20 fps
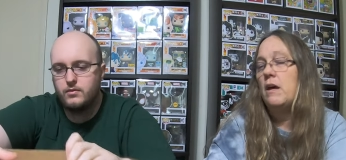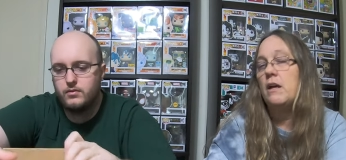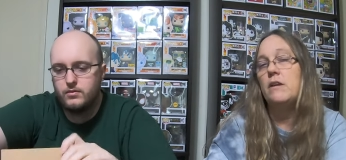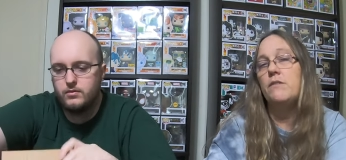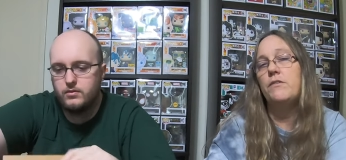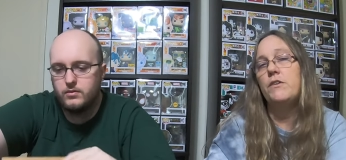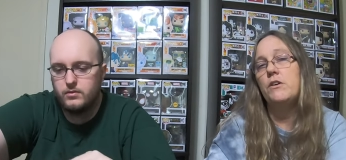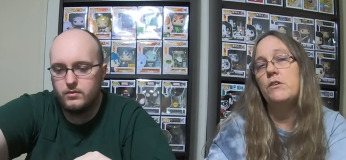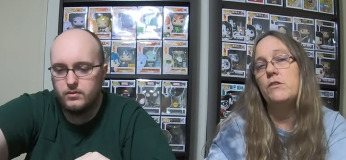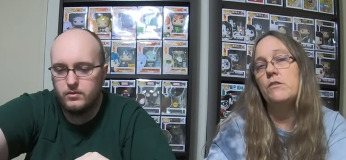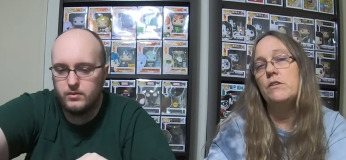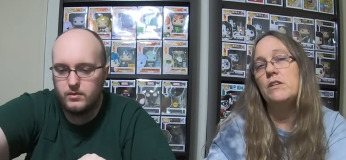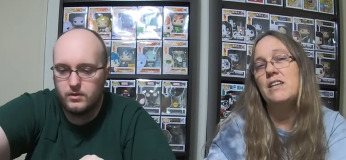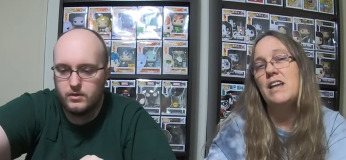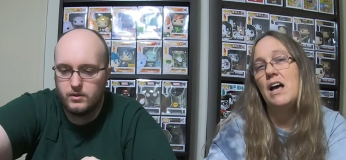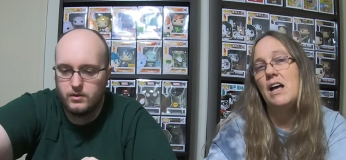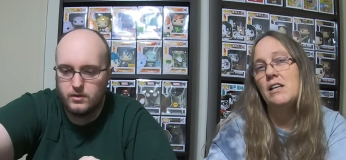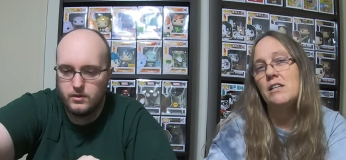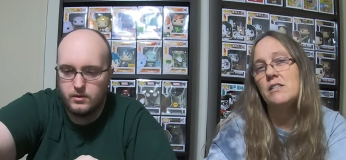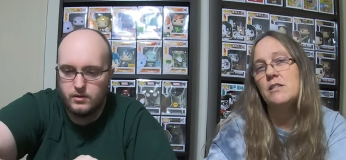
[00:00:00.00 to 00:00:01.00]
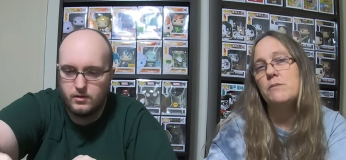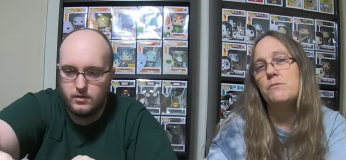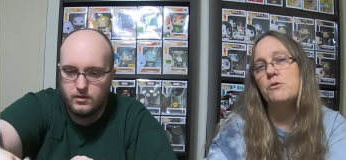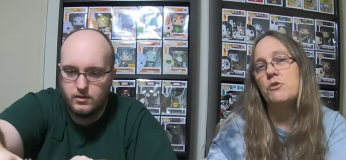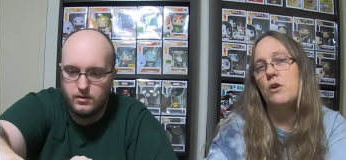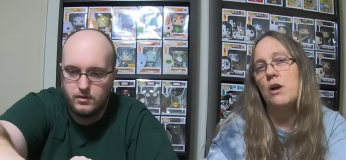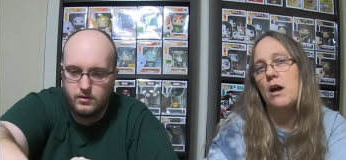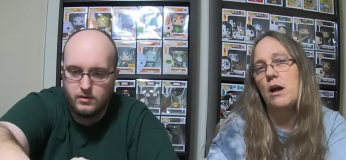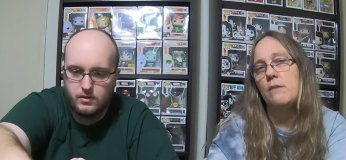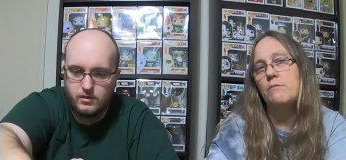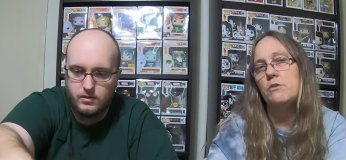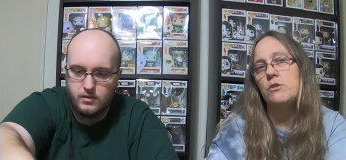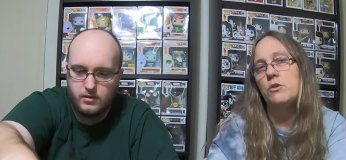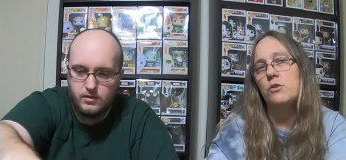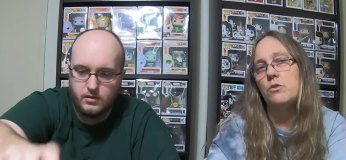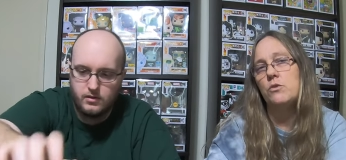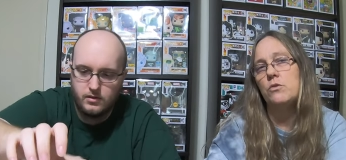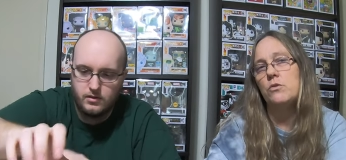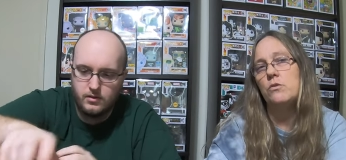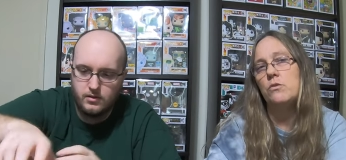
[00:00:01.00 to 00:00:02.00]
Speaker 1: And if you're not subscribed
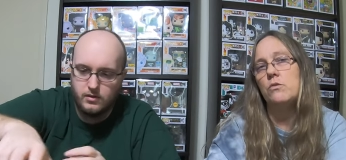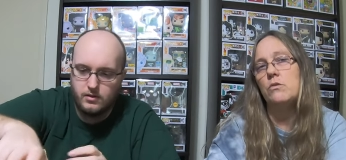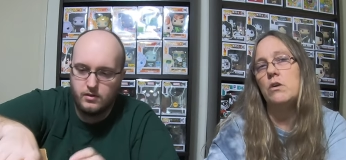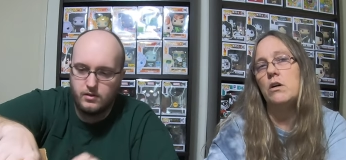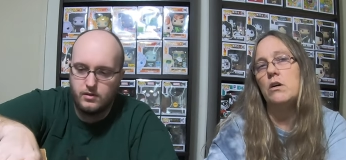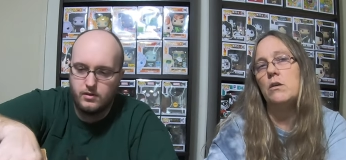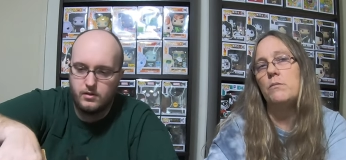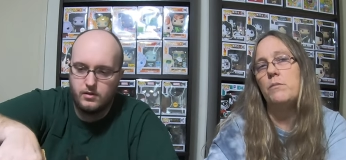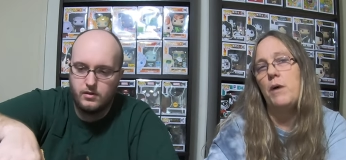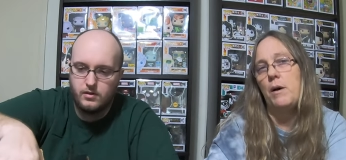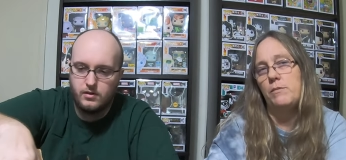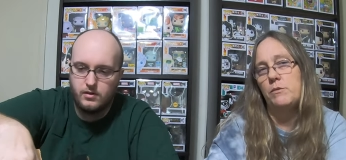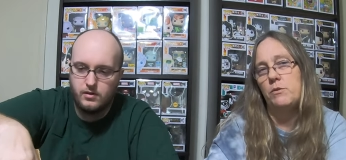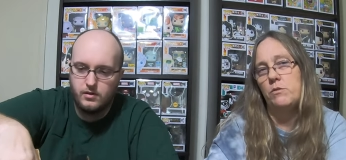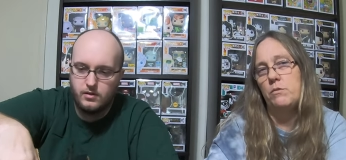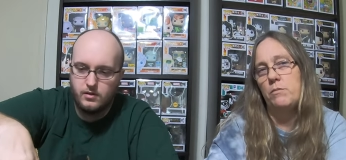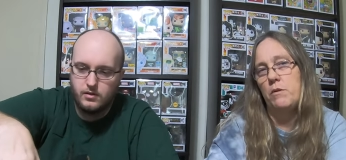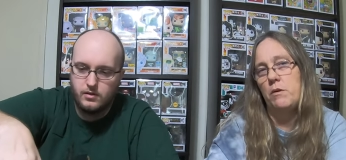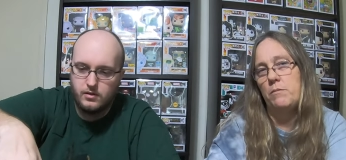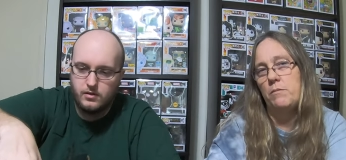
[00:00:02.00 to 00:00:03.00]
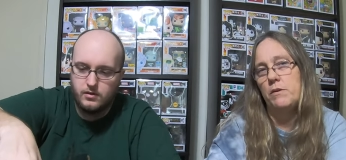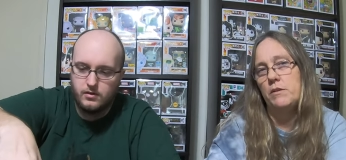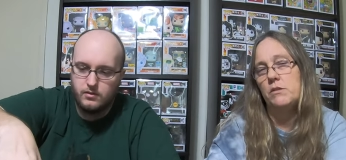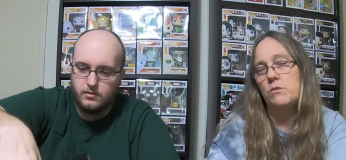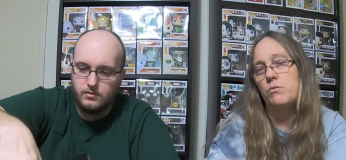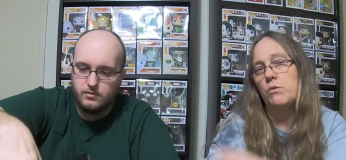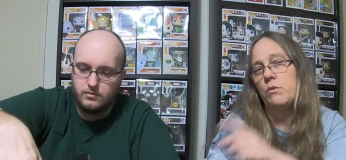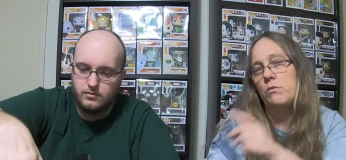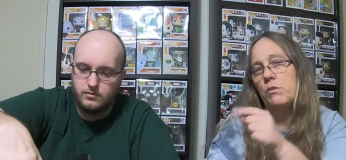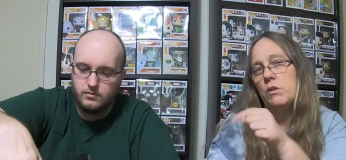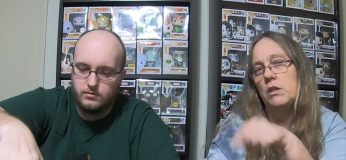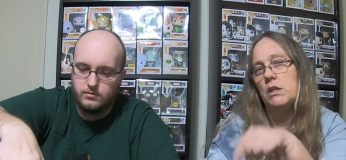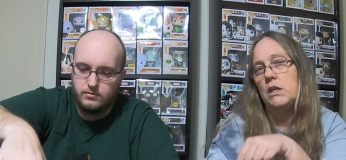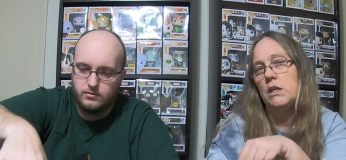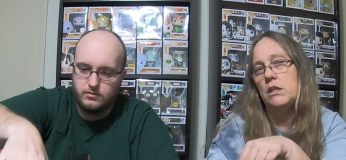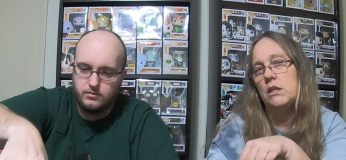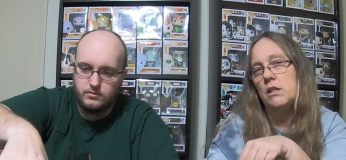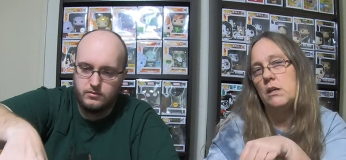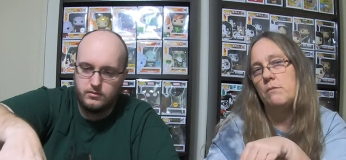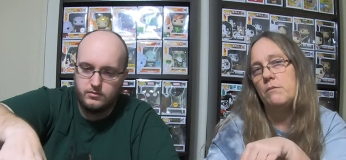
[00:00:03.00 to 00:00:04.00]
to Pops with Purpose, we will
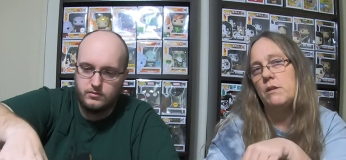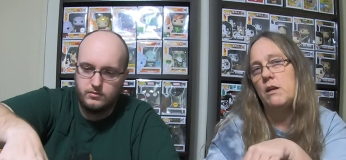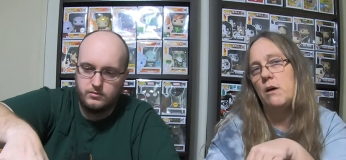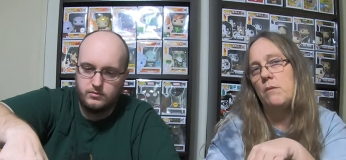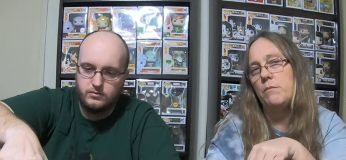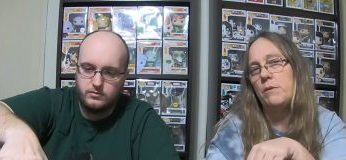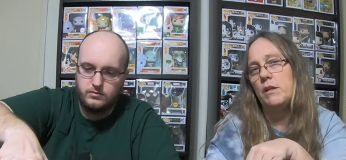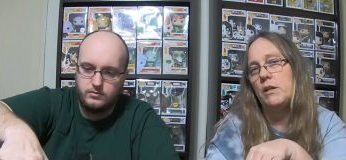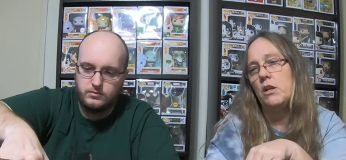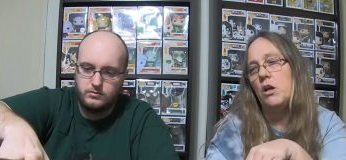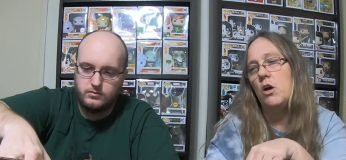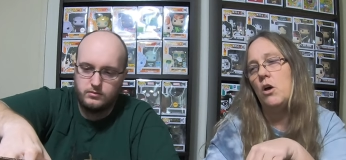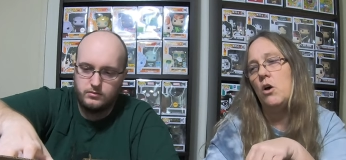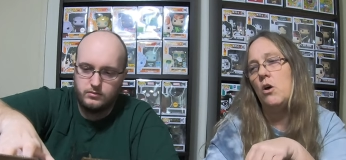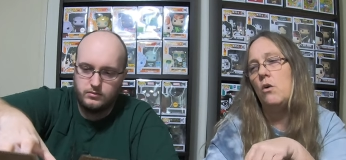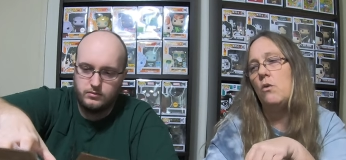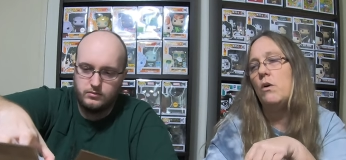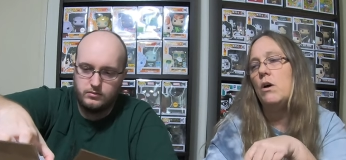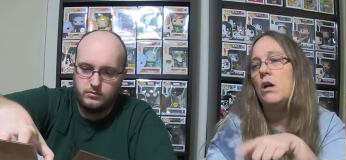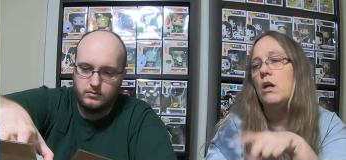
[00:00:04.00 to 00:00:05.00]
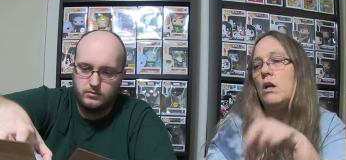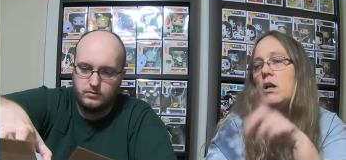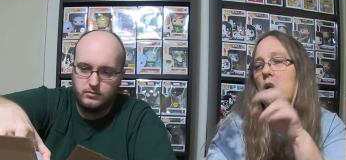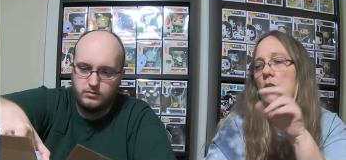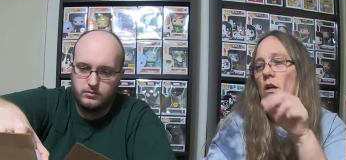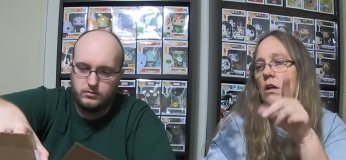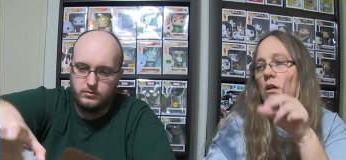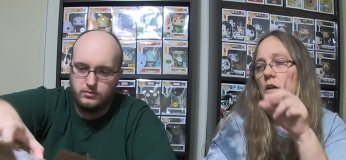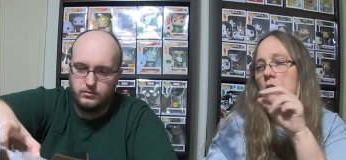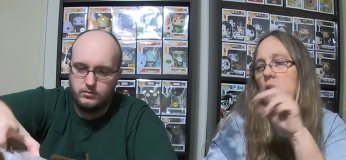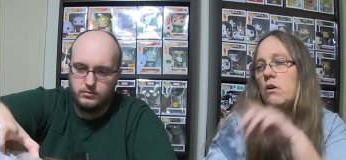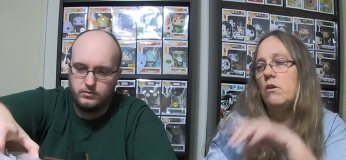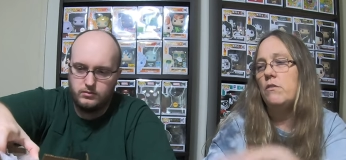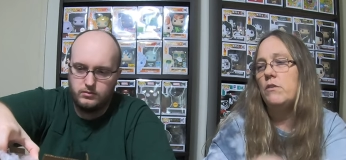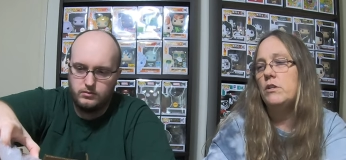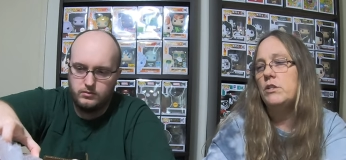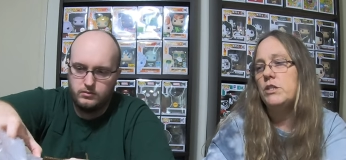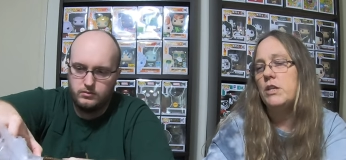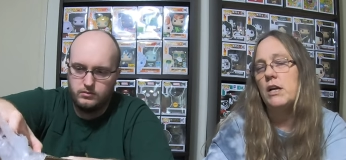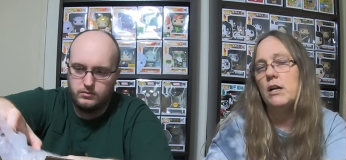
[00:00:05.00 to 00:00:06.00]
link them down below. Go
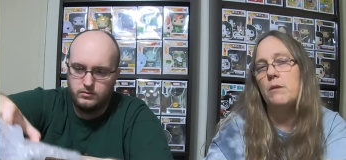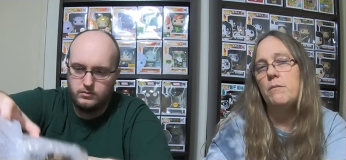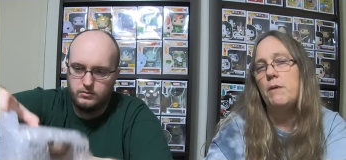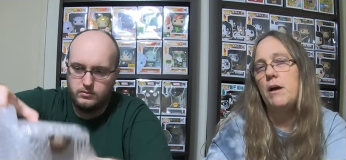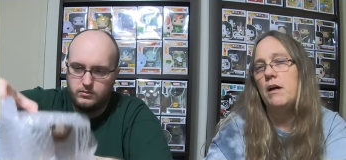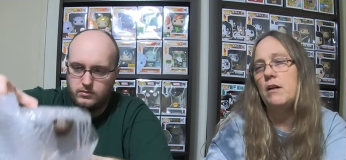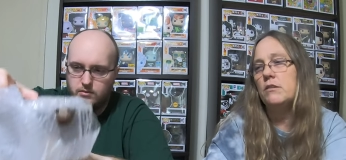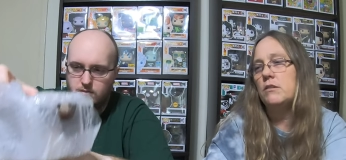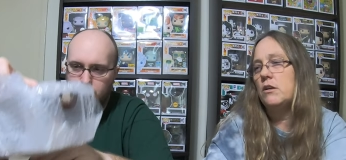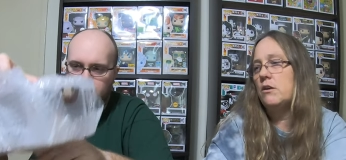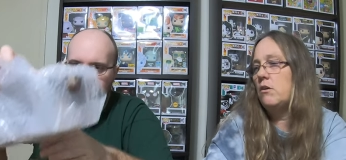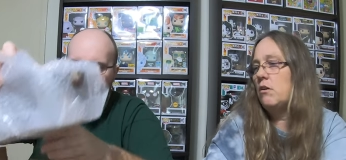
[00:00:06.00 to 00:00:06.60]
over and check them out.